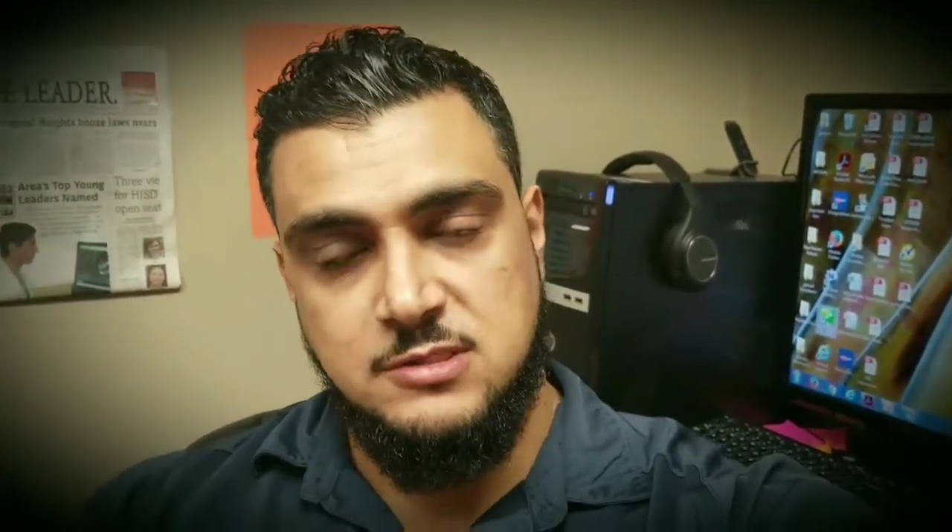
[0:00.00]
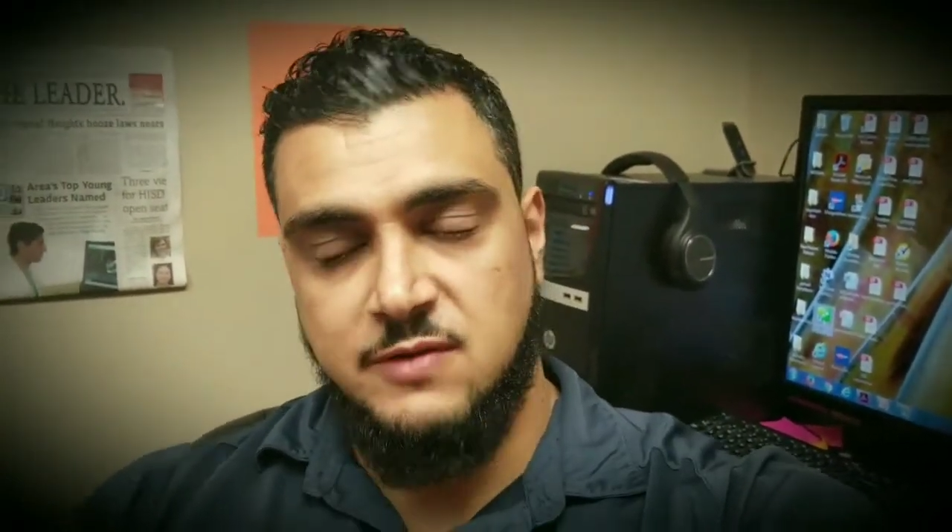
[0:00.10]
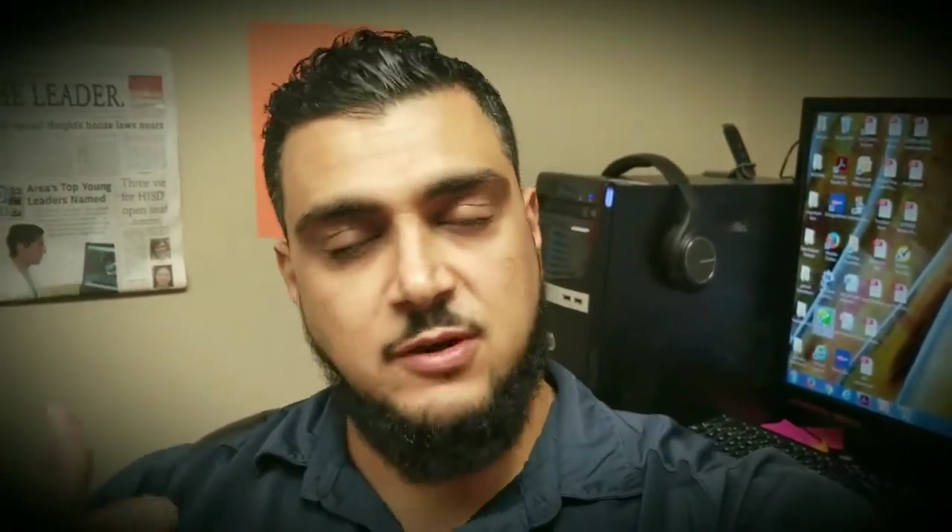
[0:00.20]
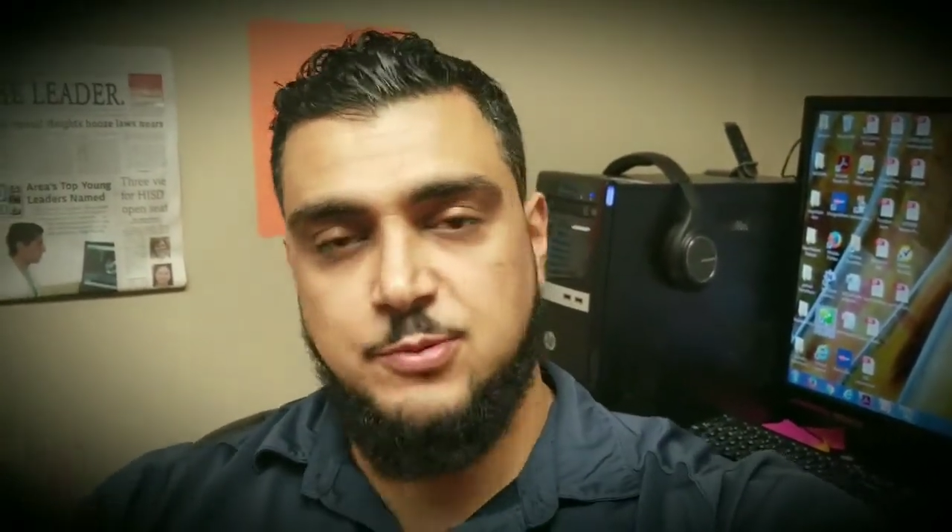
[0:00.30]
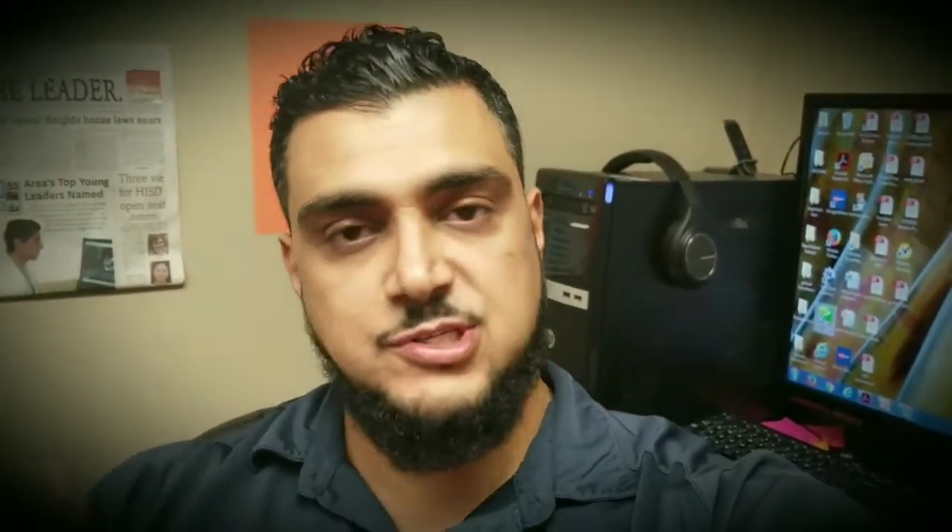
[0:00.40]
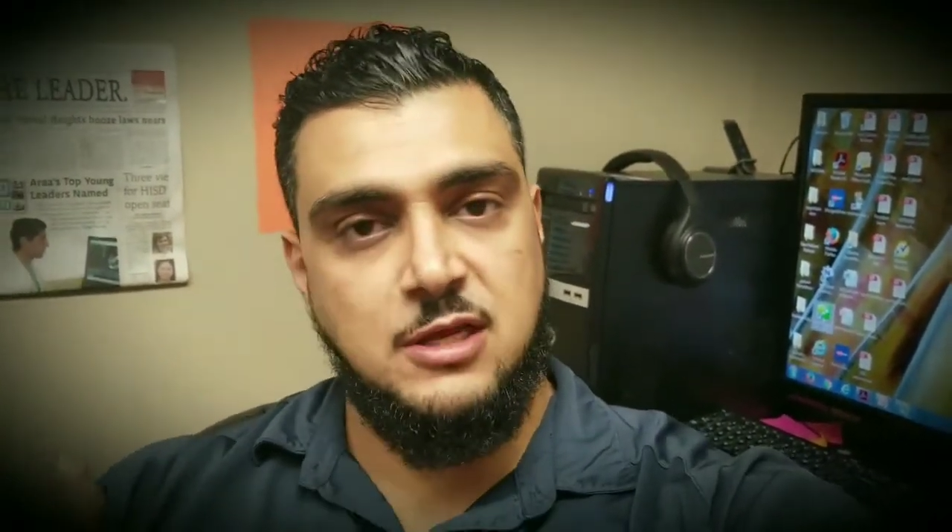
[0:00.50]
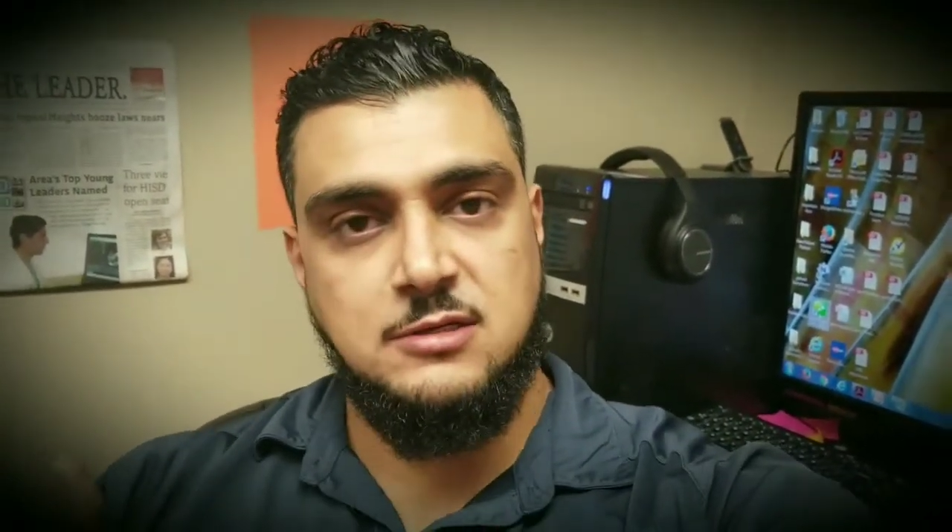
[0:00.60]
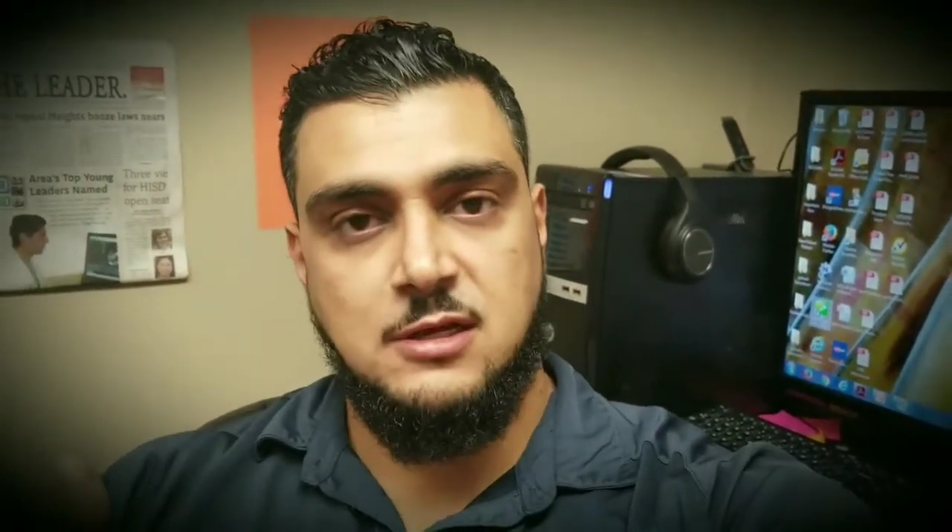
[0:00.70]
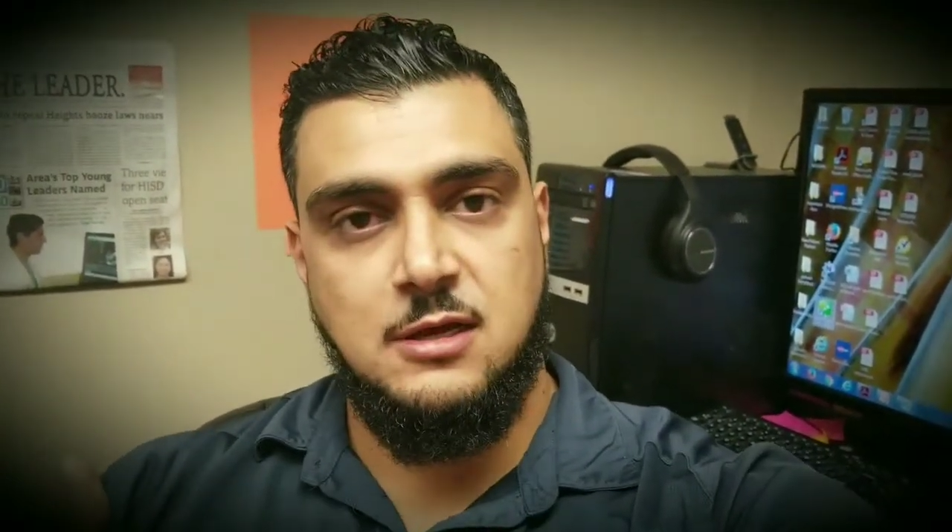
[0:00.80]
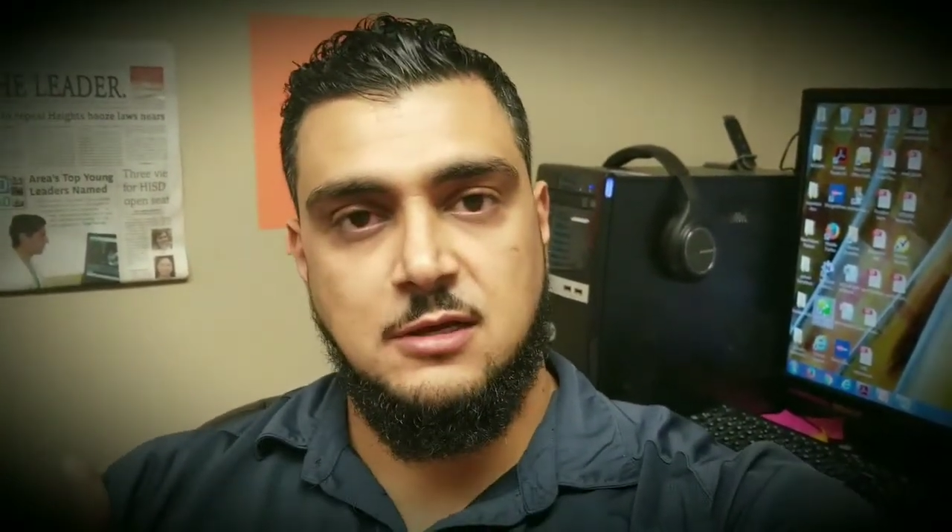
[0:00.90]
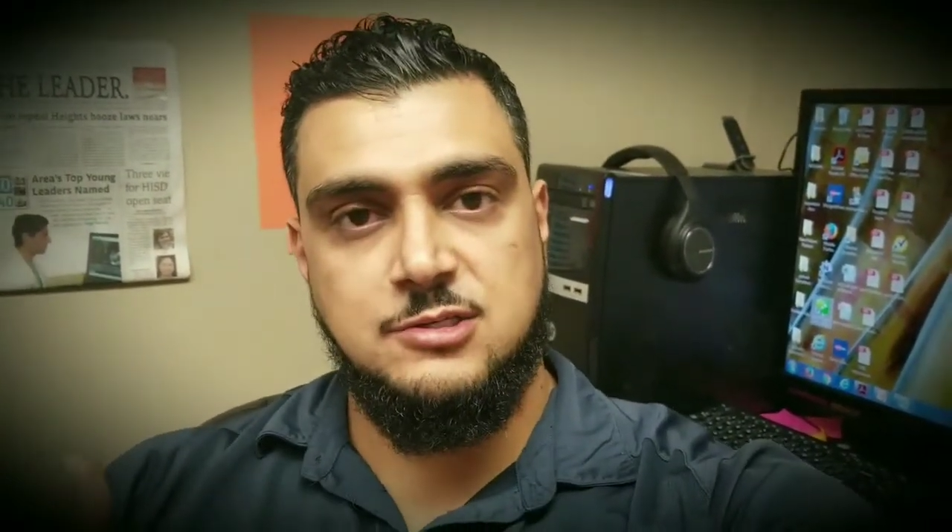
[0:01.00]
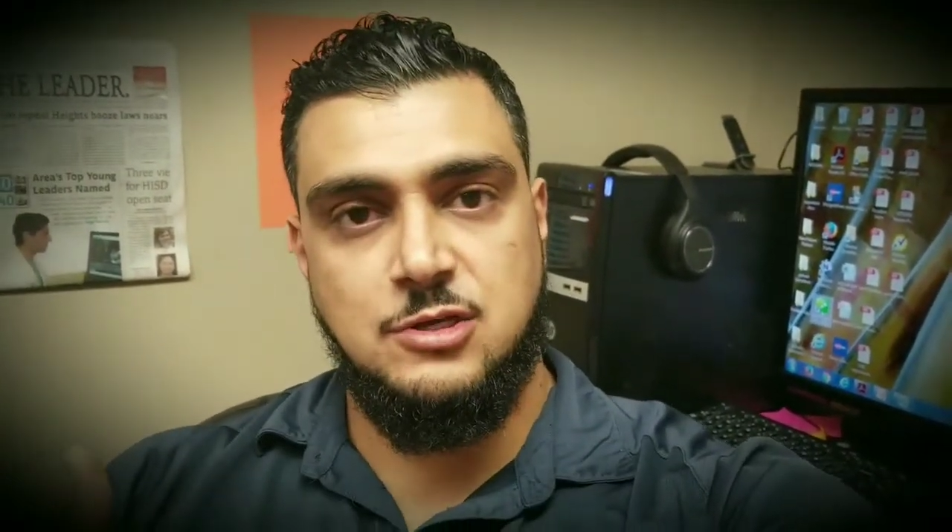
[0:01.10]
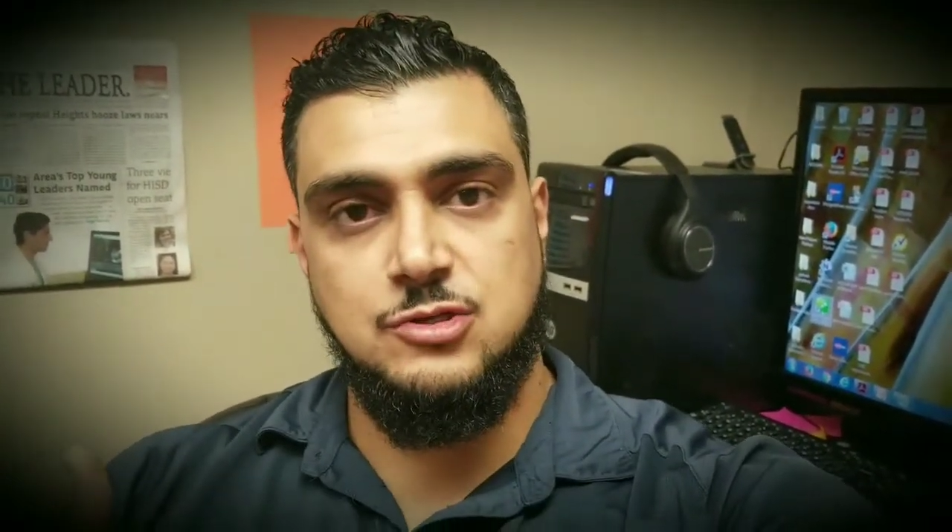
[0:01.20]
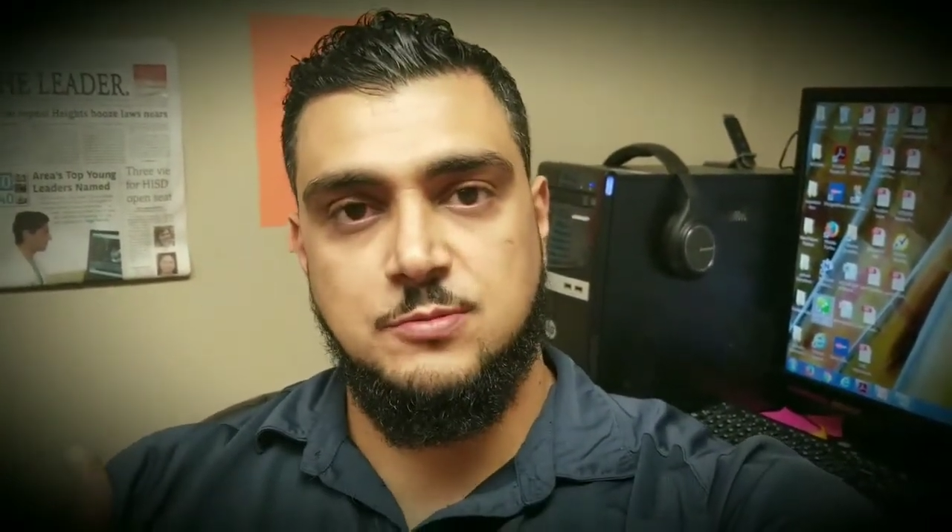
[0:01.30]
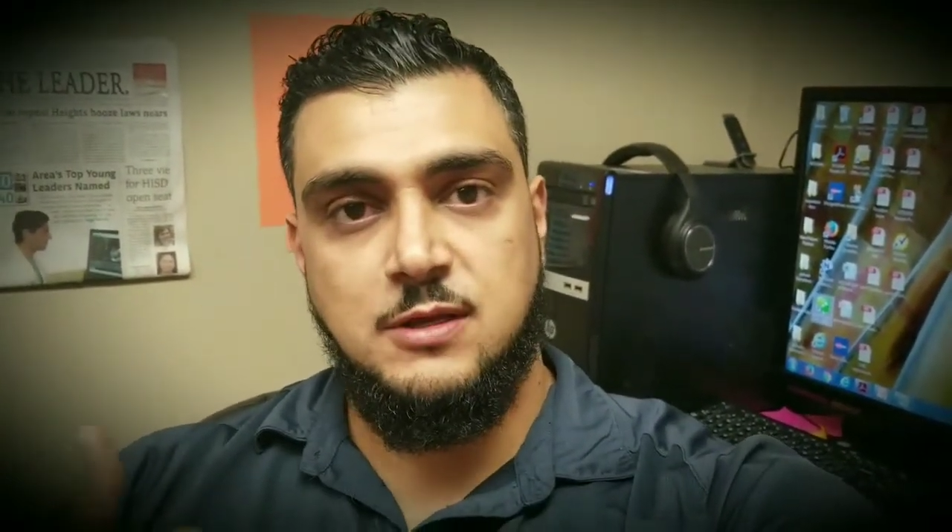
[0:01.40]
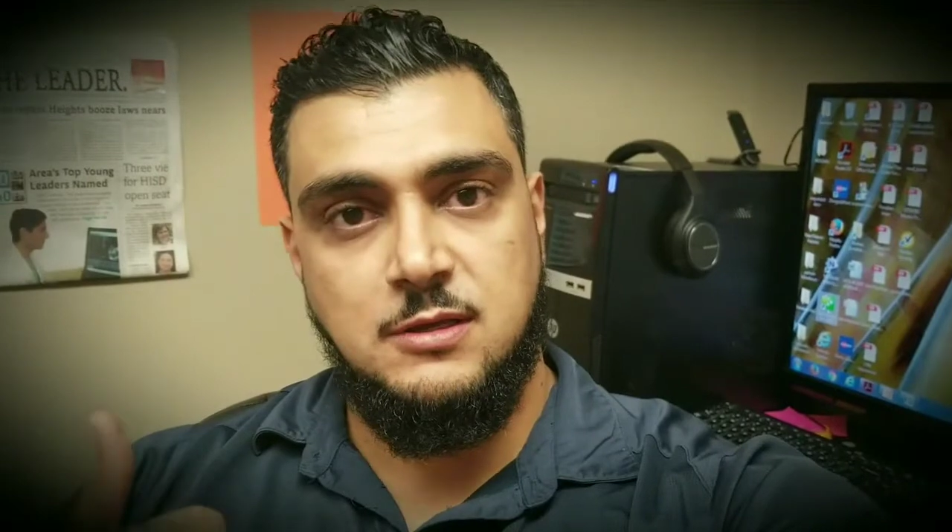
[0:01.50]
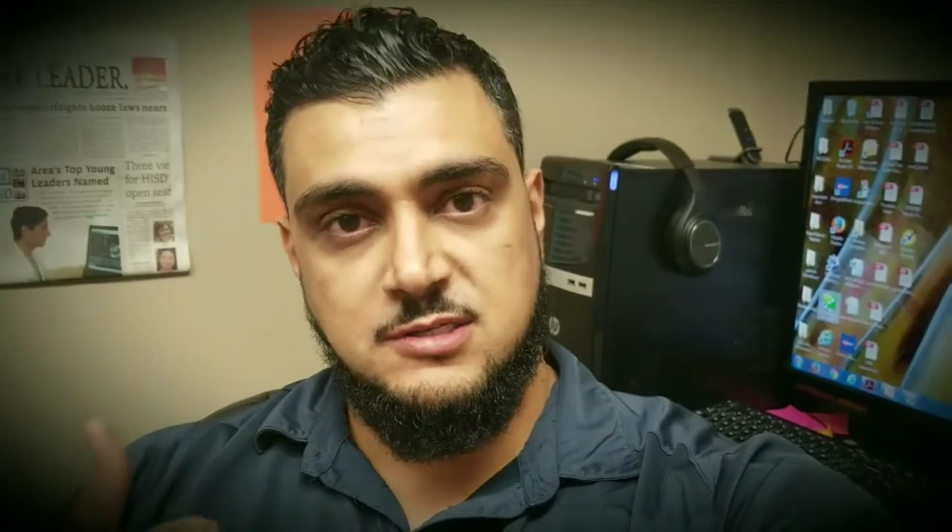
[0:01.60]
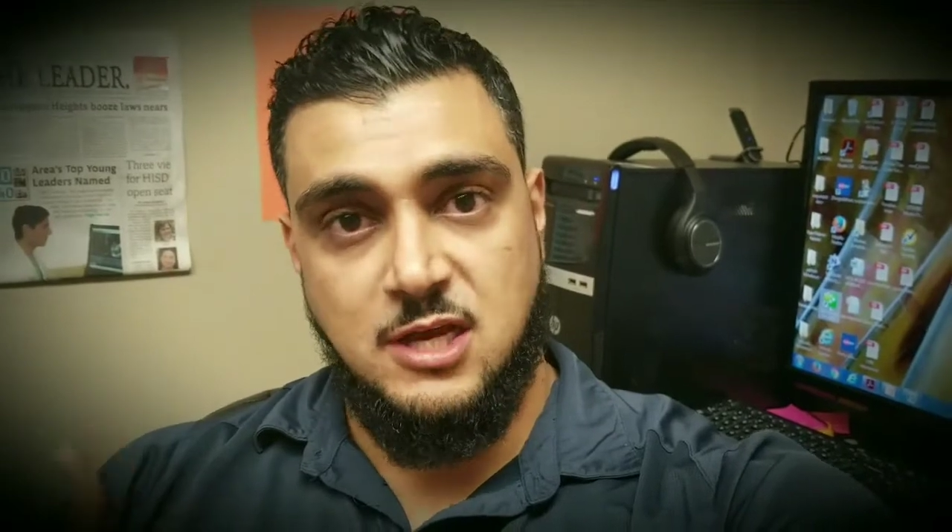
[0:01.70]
70%